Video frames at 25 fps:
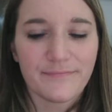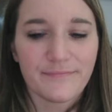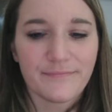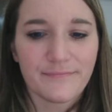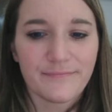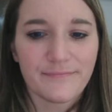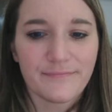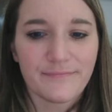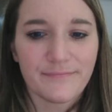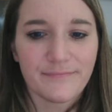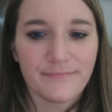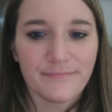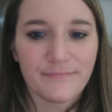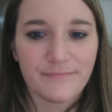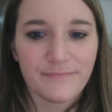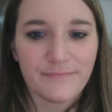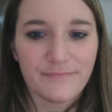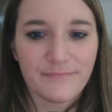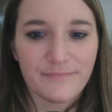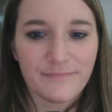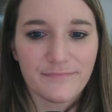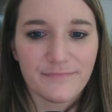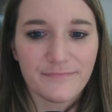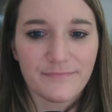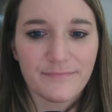
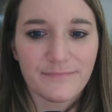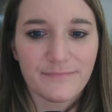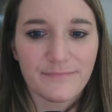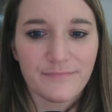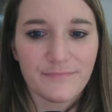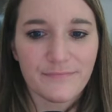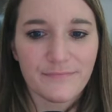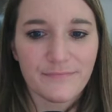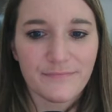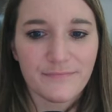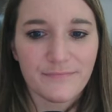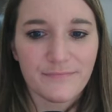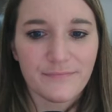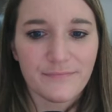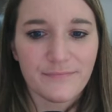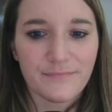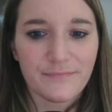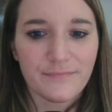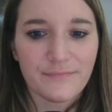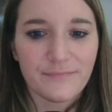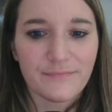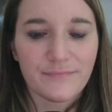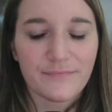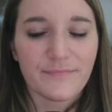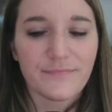
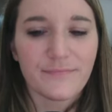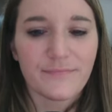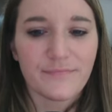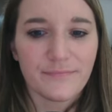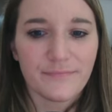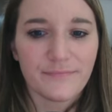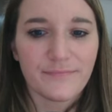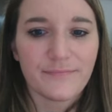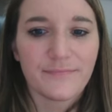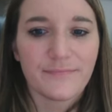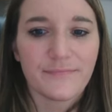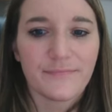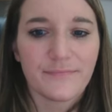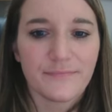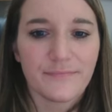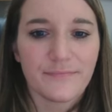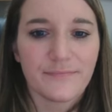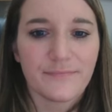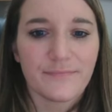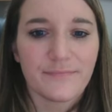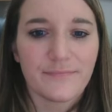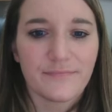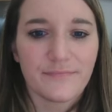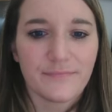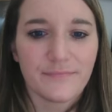
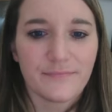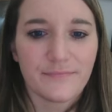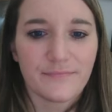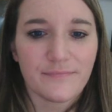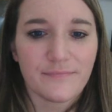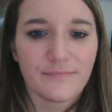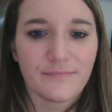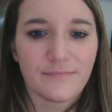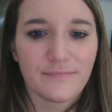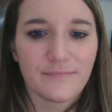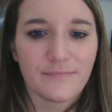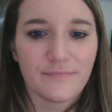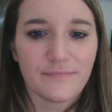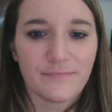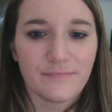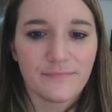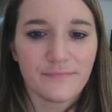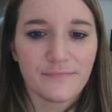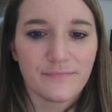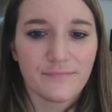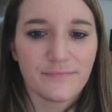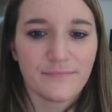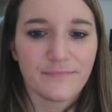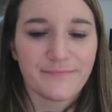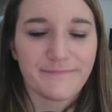
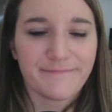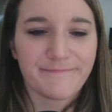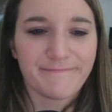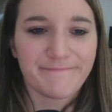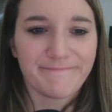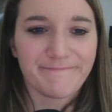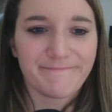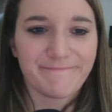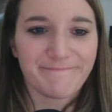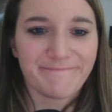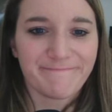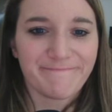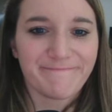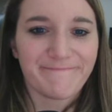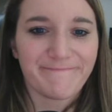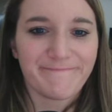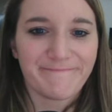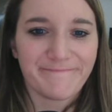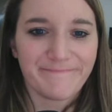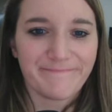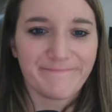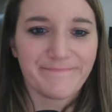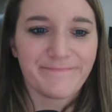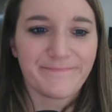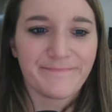
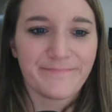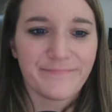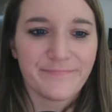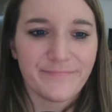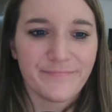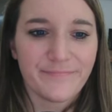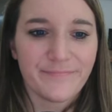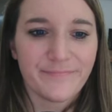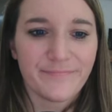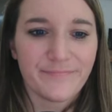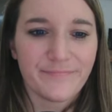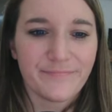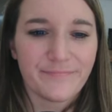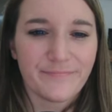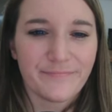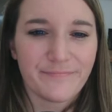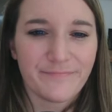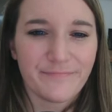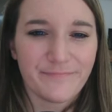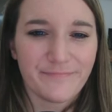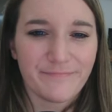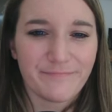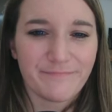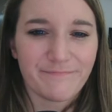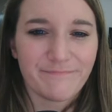
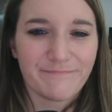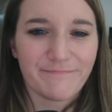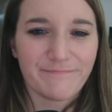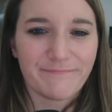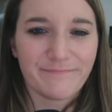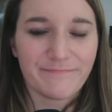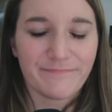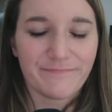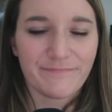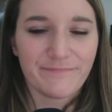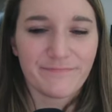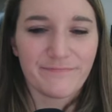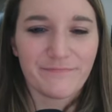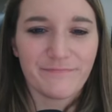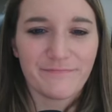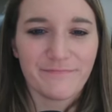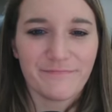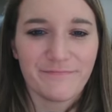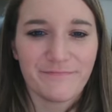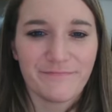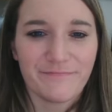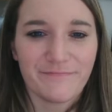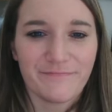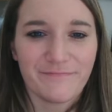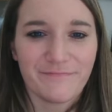
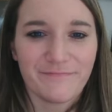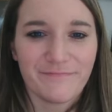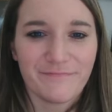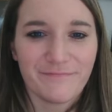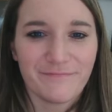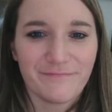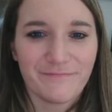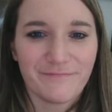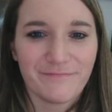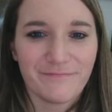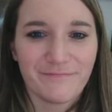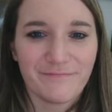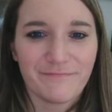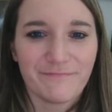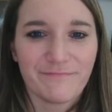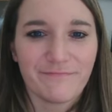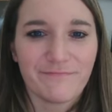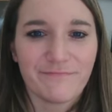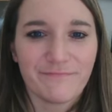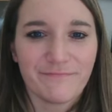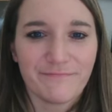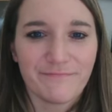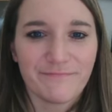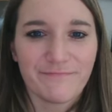No words are spoken by the person on screen.